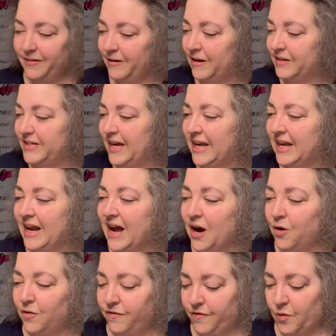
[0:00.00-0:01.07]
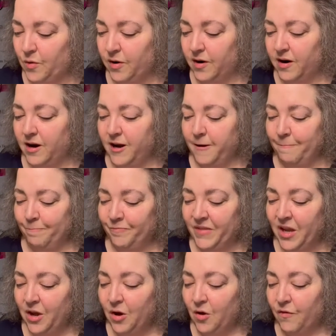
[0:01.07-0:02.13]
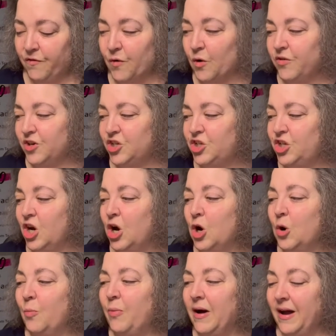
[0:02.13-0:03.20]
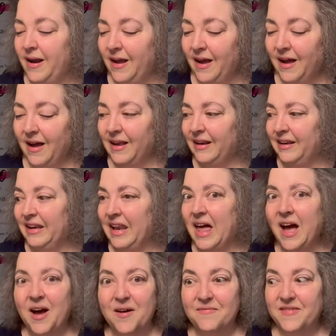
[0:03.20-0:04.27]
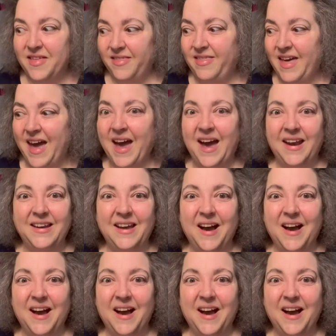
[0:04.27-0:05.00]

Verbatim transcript: I'll take it out for, um, for the show, but love that.